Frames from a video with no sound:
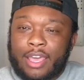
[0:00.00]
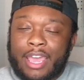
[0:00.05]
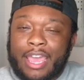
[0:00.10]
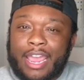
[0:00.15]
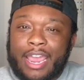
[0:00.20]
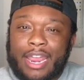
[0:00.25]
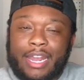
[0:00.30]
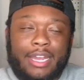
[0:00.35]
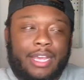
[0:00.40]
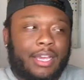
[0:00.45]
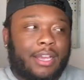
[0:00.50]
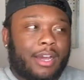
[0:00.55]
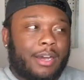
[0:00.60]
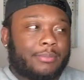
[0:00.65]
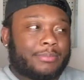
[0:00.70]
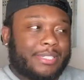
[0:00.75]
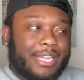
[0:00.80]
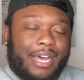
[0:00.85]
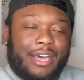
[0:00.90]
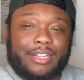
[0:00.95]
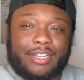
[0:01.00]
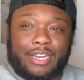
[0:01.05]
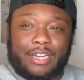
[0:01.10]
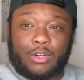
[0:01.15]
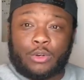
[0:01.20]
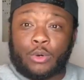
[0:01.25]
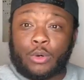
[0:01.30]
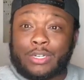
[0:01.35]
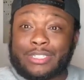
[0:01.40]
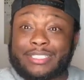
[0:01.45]
And it comes out that, of
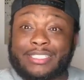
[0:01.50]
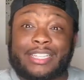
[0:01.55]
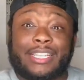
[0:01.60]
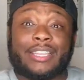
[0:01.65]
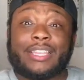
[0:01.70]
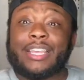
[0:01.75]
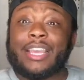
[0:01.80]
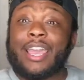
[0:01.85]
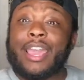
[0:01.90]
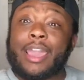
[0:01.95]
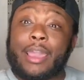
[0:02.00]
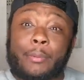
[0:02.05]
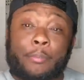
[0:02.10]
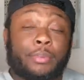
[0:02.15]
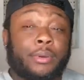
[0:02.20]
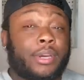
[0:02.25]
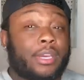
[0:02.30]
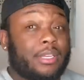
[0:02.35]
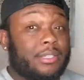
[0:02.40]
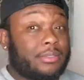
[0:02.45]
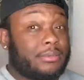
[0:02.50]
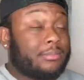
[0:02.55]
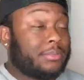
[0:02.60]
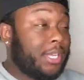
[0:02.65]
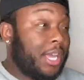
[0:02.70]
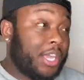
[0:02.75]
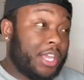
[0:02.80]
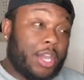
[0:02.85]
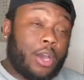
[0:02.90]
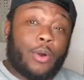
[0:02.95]
course, Cynthia had put
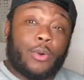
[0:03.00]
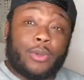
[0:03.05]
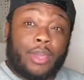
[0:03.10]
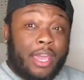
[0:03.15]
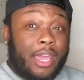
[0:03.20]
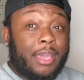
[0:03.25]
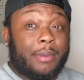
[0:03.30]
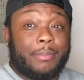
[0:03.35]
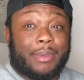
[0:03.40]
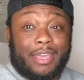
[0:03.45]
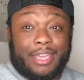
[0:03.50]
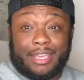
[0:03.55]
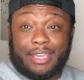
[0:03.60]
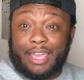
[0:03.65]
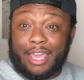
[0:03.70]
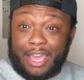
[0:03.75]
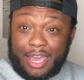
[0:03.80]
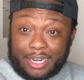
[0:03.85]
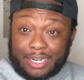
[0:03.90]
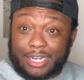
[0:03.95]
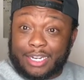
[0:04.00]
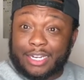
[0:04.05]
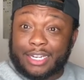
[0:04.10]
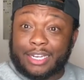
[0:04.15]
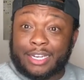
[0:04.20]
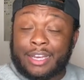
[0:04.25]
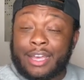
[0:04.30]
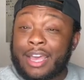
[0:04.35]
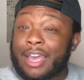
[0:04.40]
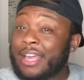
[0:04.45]
Tanya on game in
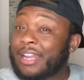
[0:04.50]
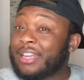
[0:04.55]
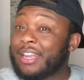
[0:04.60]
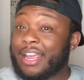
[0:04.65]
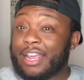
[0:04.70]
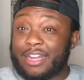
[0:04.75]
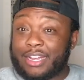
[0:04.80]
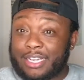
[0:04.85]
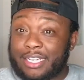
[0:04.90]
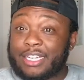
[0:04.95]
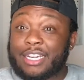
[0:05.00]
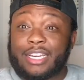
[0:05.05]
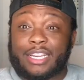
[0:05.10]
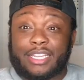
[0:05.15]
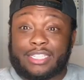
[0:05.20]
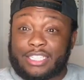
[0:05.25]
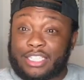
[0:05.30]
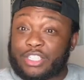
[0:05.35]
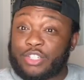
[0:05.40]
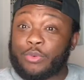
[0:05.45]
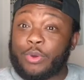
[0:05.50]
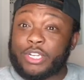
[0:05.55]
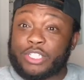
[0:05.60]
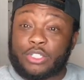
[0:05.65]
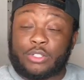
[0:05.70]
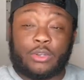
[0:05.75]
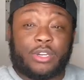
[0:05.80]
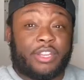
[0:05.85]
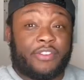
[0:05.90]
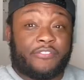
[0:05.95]
Canada, that the cookie
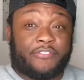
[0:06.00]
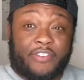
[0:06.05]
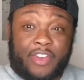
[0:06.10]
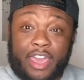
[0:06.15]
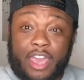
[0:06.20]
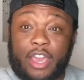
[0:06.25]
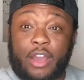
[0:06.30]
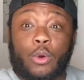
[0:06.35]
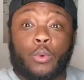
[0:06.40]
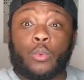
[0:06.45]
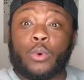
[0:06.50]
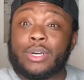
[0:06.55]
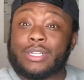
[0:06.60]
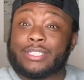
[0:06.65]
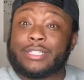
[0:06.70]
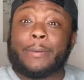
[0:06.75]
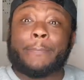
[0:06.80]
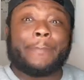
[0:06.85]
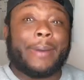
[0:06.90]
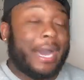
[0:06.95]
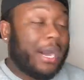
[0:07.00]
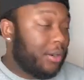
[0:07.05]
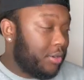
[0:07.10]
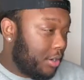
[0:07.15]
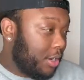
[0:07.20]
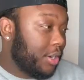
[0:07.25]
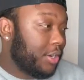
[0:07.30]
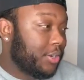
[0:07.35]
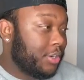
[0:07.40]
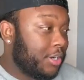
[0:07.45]
situation, in fact, was about
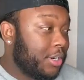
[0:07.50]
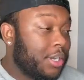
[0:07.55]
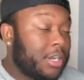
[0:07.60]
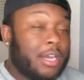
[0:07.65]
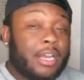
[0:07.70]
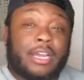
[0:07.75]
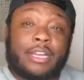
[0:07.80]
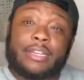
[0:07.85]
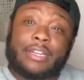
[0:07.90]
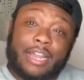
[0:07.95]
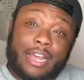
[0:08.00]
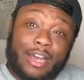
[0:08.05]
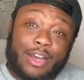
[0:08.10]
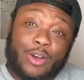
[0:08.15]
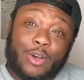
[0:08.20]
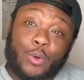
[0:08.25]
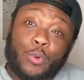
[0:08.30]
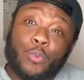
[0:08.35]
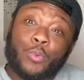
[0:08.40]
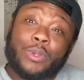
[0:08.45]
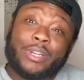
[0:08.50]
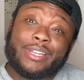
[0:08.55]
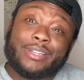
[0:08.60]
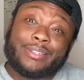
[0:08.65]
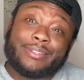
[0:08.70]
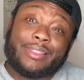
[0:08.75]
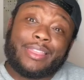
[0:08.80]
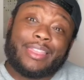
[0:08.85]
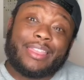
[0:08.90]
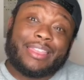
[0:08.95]
her. Now, when
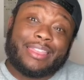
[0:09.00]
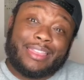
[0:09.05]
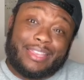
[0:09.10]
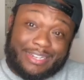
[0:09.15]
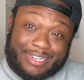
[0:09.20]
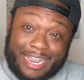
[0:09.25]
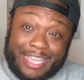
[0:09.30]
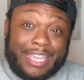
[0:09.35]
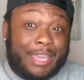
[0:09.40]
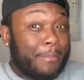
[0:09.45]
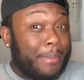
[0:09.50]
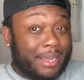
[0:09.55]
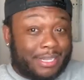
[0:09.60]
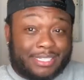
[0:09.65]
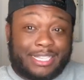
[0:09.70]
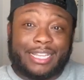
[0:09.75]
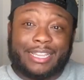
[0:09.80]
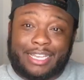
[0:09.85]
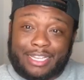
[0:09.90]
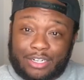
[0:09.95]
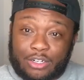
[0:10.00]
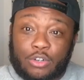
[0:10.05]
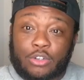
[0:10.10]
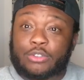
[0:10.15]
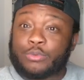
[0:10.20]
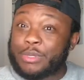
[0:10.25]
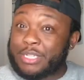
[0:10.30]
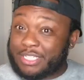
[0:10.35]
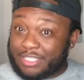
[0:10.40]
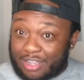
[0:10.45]
they get back to Atlanta, of course, we
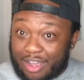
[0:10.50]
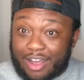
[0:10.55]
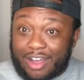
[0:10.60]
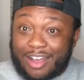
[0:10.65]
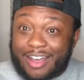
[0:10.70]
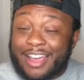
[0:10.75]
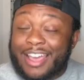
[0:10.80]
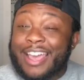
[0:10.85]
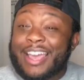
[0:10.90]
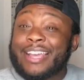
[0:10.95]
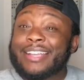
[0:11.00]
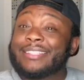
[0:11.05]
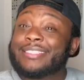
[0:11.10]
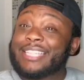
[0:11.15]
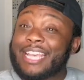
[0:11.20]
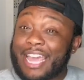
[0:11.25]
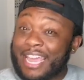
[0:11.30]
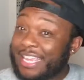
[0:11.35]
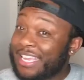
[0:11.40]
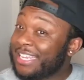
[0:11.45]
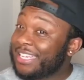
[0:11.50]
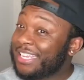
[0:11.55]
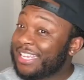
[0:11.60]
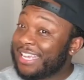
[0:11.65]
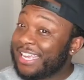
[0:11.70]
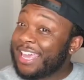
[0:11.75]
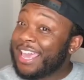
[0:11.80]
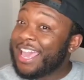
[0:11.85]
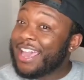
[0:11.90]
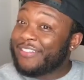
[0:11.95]
saw Tanya
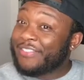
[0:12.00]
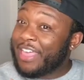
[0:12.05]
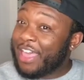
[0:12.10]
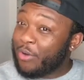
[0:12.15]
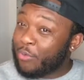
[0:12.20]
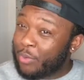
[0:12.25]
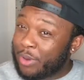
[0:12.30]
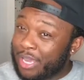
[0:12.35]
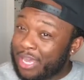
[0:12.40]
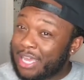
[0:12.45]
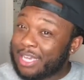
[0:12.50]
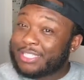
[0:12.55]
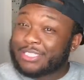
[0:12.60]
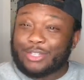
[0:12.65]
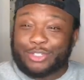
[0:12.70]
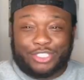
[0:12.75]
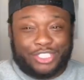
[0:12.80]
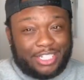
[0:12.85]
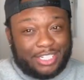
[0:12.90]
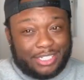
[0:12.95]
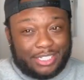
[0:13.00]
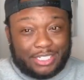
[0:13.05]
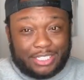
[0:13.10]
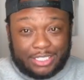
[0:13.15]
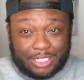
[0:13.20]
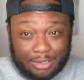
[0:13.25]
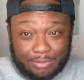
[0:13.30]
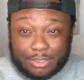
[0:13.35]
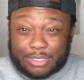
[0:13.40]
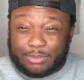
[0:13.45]
did have that wig, so she
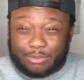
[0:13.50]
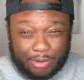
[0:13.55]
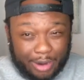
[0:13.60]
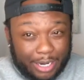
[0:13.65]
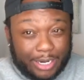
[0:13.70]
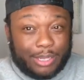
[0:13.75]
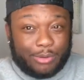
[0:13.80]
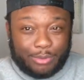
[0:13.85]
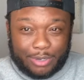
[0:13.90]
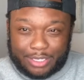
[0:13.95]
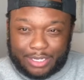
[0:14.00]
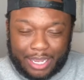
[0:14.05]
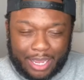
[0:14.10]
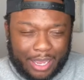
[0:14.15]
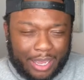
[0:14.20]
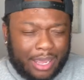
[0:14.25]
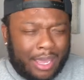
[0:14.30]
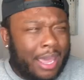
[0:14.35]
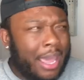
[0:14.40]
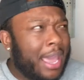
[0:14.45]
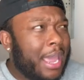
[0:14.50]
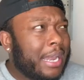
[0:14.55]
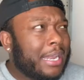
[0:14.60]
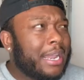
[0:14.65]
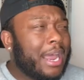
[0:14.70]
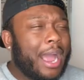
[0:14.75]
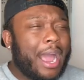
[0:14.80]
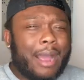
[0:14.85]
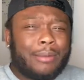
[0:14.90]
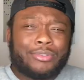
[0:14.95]
was ready with that. Now,
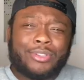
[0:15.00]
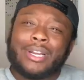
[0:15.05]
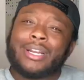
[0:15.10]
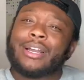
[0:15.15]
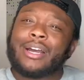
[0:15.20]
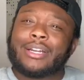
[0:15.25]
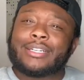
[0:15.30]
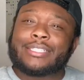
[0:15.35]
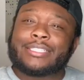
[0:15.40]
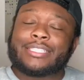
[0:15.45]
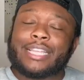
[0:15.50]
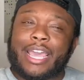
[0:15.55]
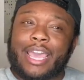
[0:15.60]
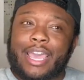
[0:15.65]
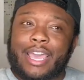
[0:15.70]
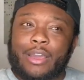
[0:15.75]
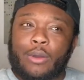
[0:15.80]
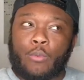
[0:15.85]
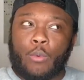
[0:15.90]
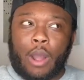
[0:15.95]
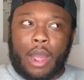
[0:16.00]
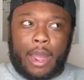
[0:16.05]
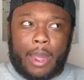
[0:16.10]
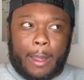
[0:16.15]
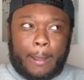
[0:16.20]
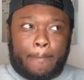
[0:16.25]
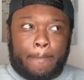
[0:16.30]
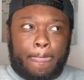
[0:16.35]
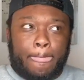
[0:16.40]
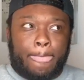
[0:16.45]
I'm trying to understand
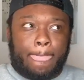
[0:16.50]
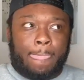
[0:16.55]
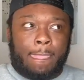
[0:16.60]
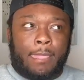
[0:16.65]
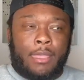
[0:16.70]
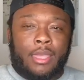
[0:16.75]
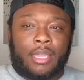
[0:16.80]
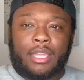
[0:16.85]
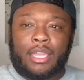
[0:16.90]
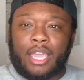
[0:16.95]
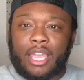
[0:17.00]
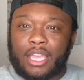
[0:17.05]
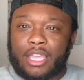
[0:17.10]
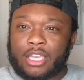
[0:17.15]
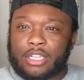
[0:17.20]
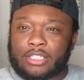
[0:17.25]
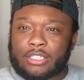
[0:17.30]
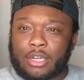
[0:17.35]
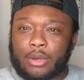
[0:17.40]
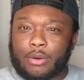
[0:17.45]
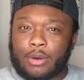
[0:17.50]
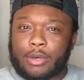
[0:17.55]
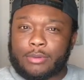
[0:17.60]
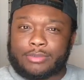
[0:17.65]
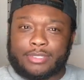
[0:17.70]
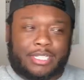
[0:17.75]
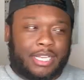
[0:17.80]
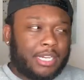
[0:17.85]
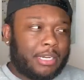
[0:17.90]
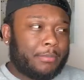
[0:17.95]
why Kenya's so
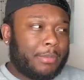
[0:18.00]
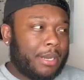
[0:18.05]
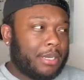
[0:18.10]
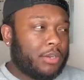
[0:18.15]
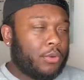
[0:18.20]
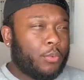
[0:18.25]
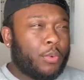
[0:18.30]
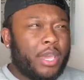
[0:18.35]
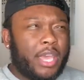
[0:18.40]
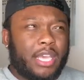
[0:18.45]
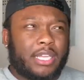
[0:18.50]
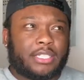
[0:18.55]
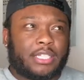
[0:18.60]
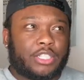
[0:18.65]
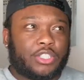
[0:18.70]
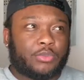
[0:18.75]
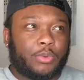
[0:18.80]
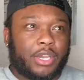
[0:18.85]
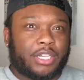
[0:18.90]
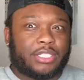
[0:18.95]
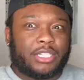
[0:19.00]
upset about the wig situation.